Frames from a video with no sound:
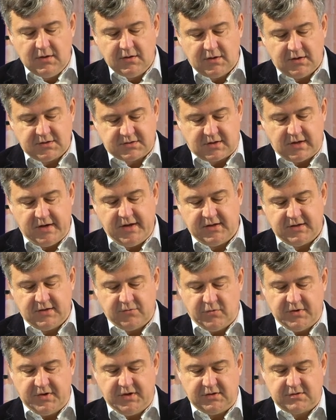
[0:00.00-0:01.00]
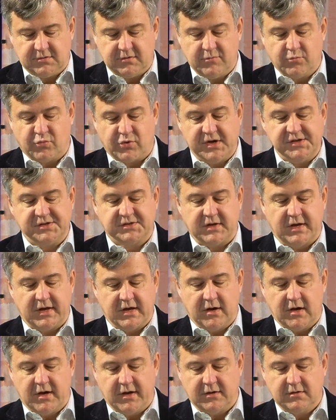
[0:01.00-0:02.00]
It's clear that we need to embrace
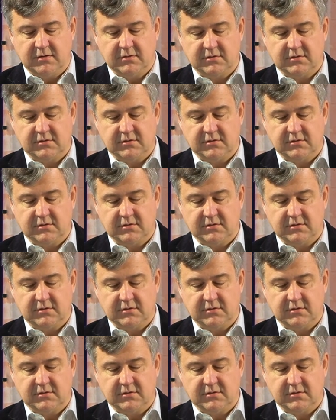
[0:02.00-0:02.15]
AI,